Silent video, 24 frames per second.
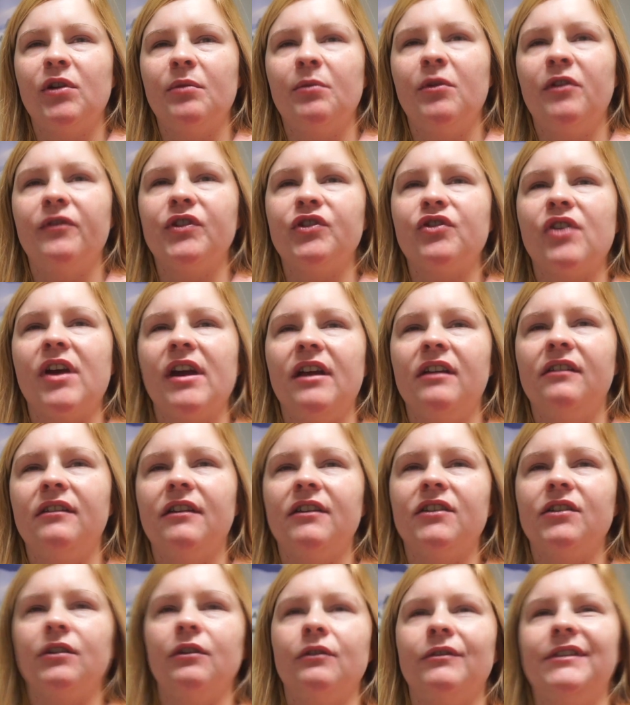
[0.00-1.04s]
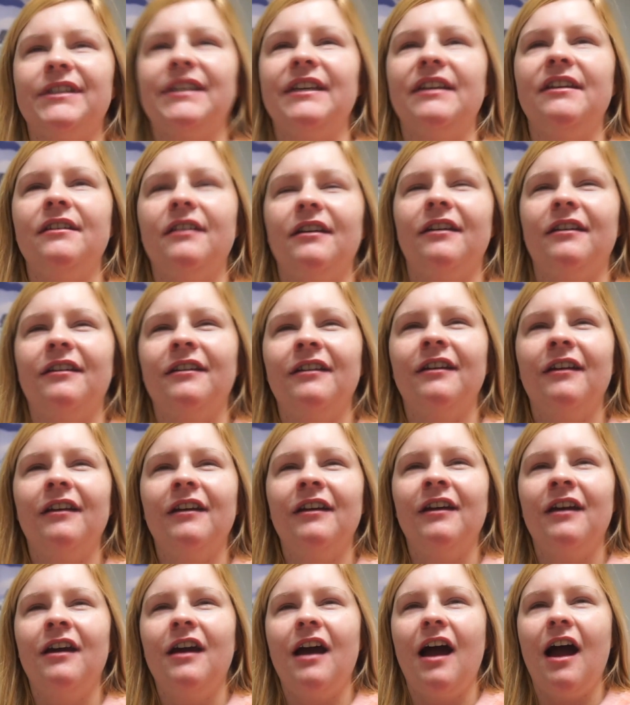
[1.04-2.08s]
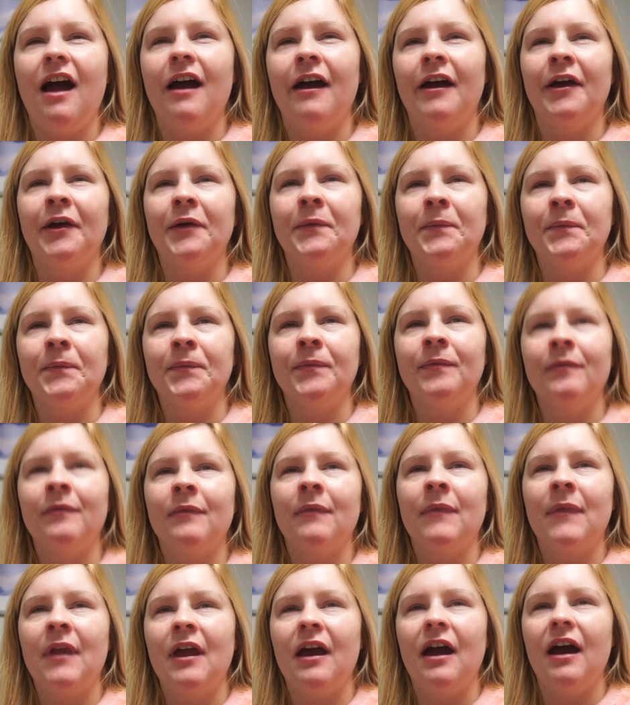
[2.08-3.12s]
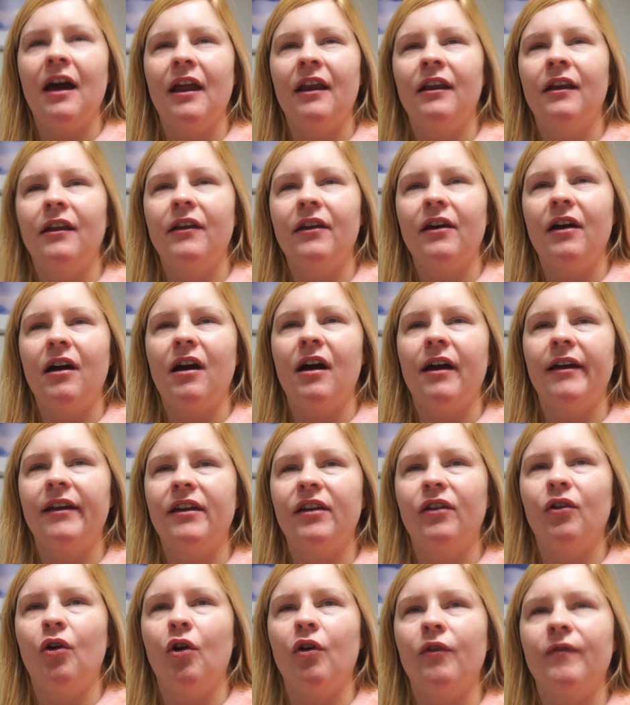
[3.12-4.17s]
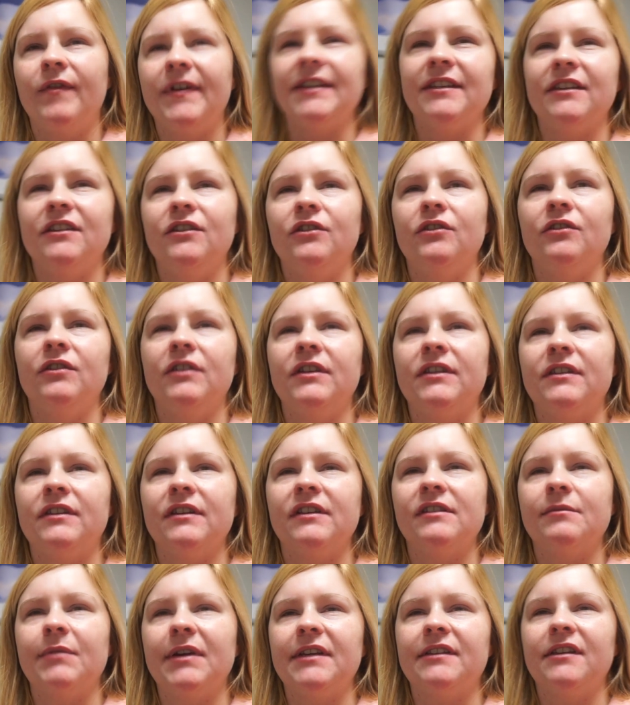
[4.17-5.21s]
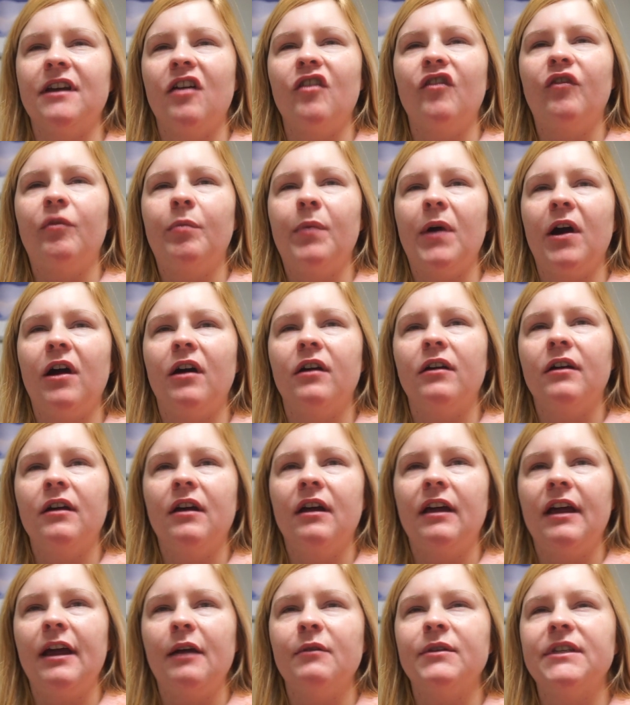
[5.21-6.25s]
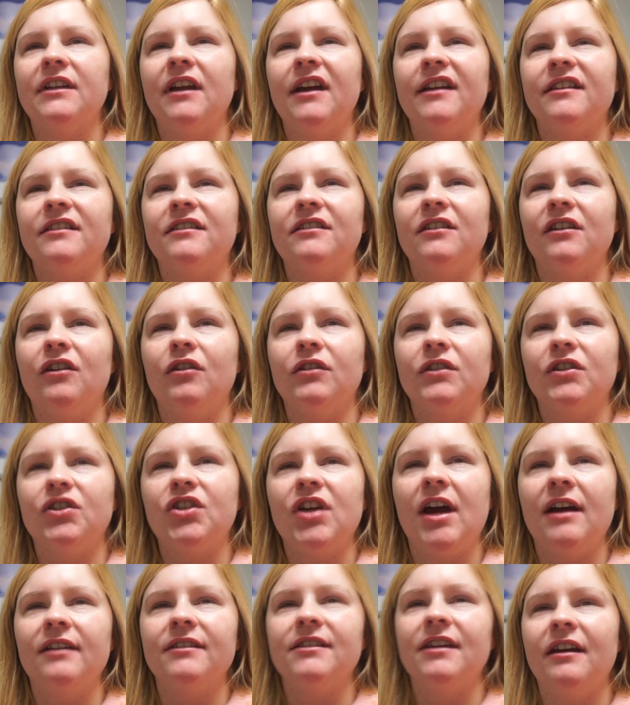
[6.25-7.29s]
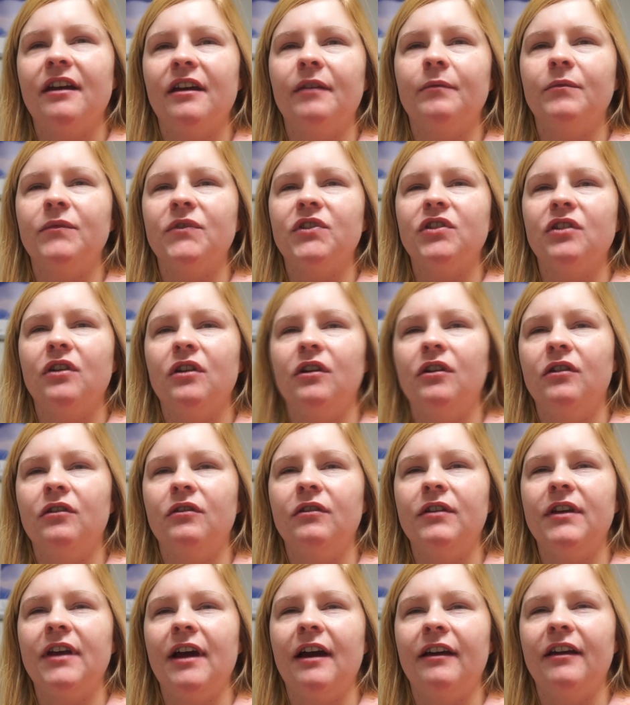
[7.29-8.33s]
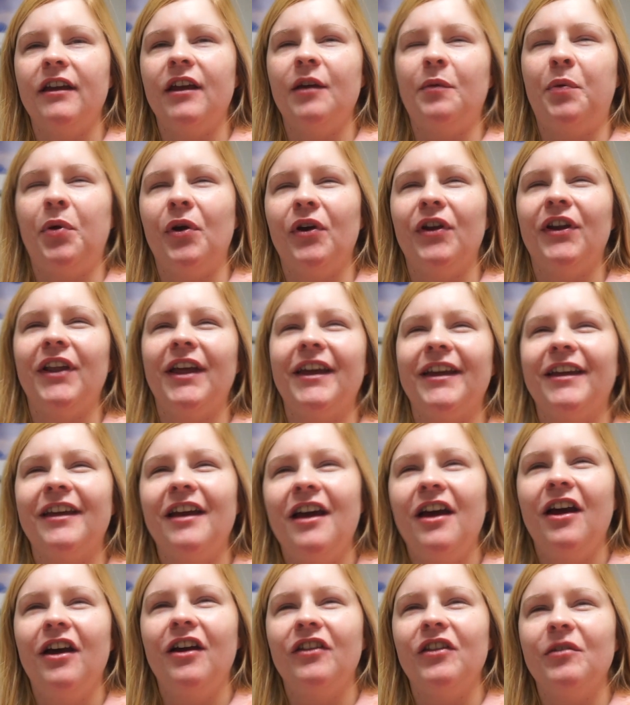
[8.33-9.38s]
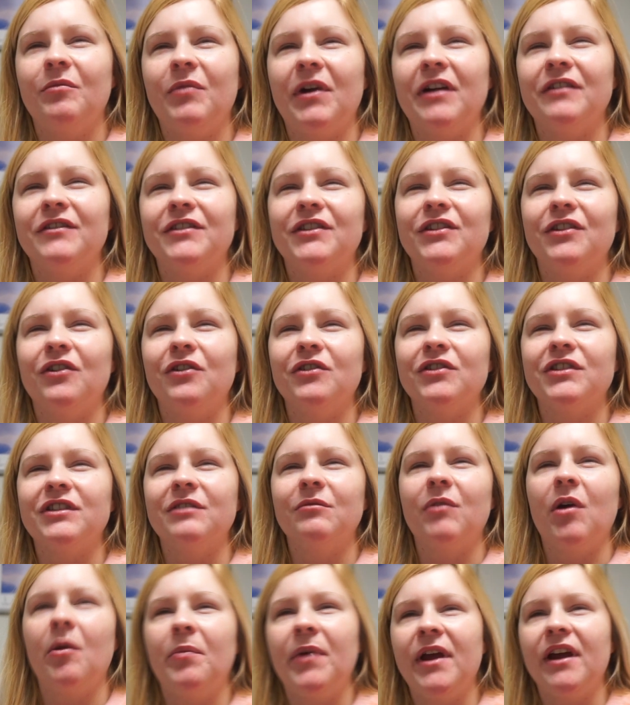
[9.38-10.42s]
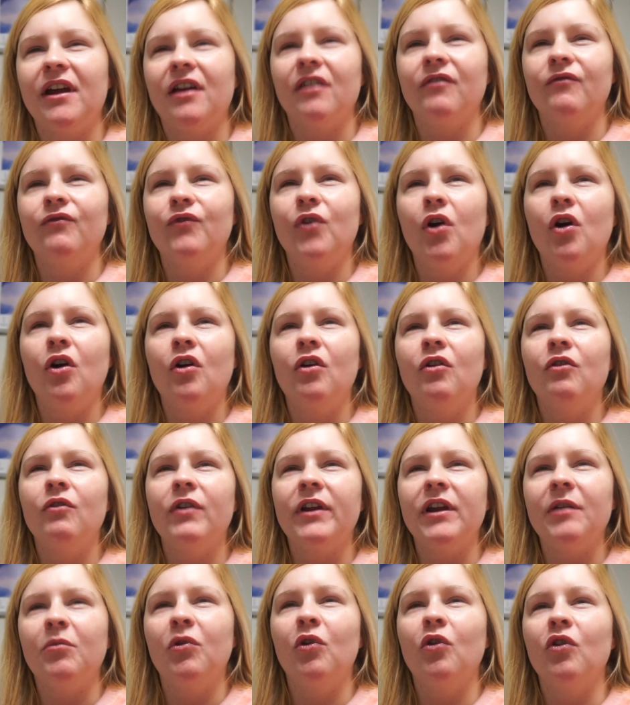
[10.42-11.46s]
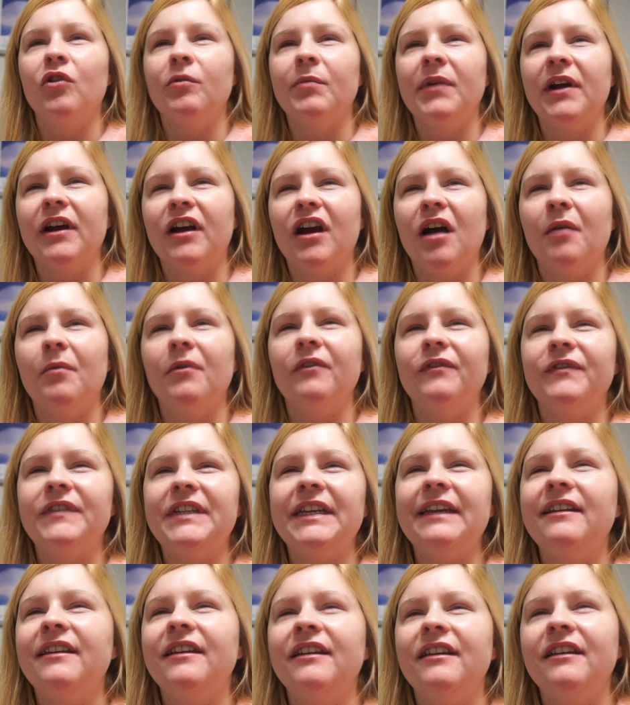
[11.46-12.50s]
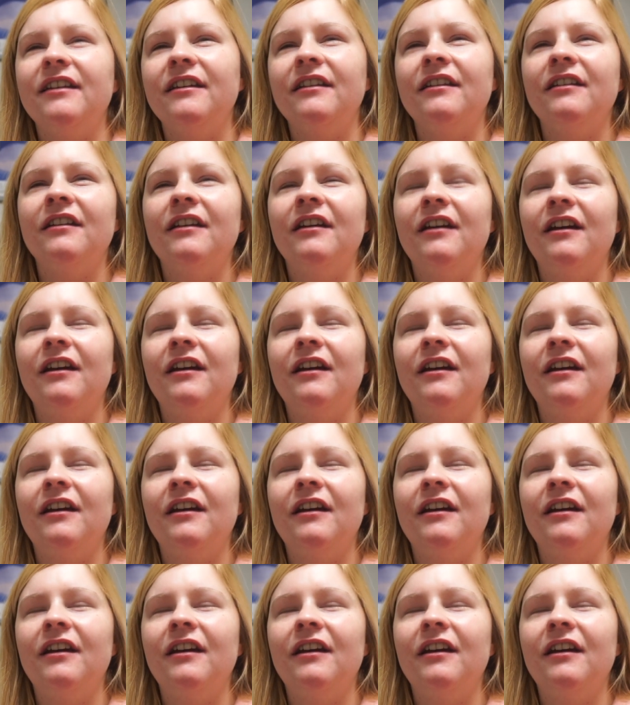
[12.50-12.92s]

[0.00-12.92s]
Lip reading: a moving train, there's no seat, and I can obviously do these things myself, but it was nice because I got to chat to him. So yeah, he found like the right sauce for my bacon roll, and he poured me a cup of tea.